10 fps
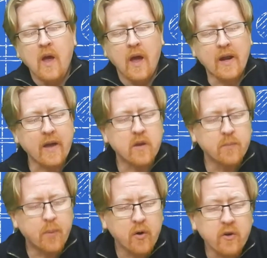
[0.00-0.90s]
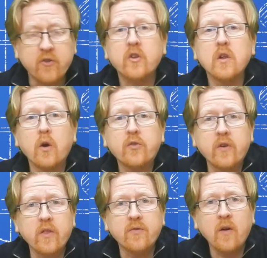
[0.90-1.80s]
and I could push closer
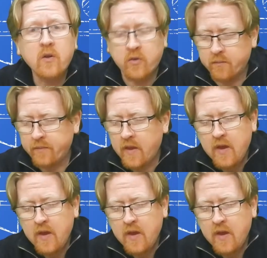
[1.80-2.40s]
to the fulcrum.